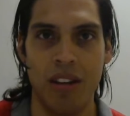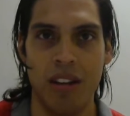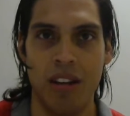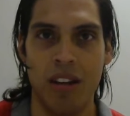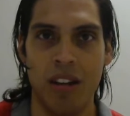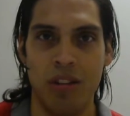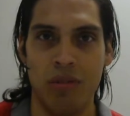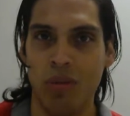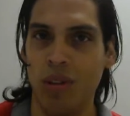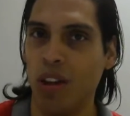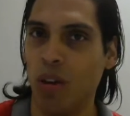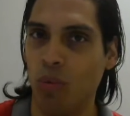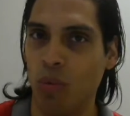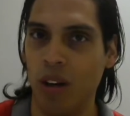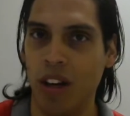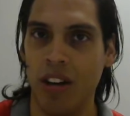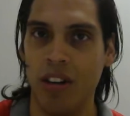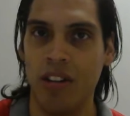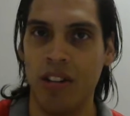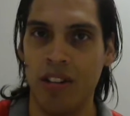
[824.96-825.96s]
It's really
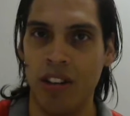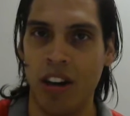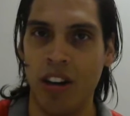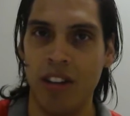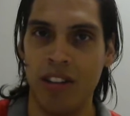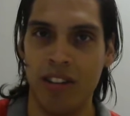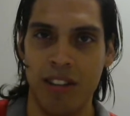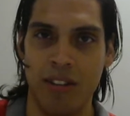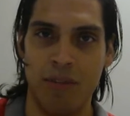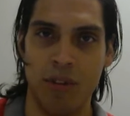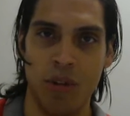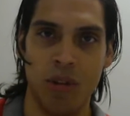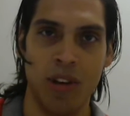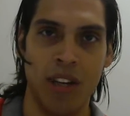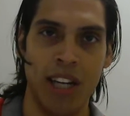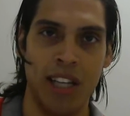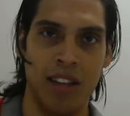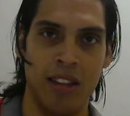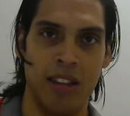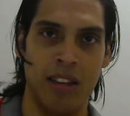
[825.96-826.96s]
weird because honestly, if you
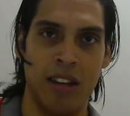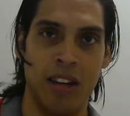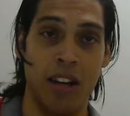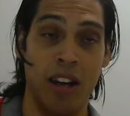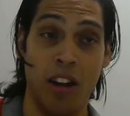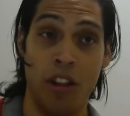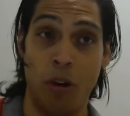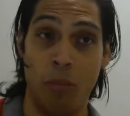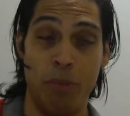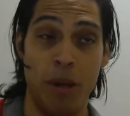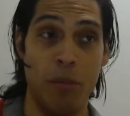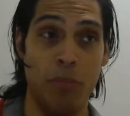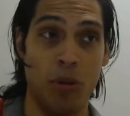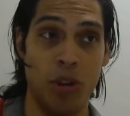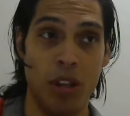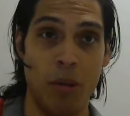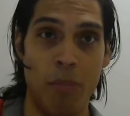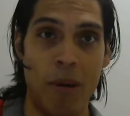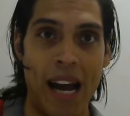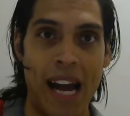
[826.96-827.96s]
look at the other people
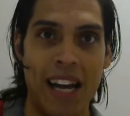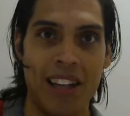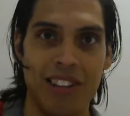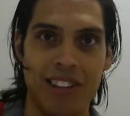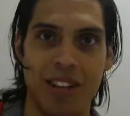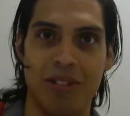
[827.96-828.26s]
in the past,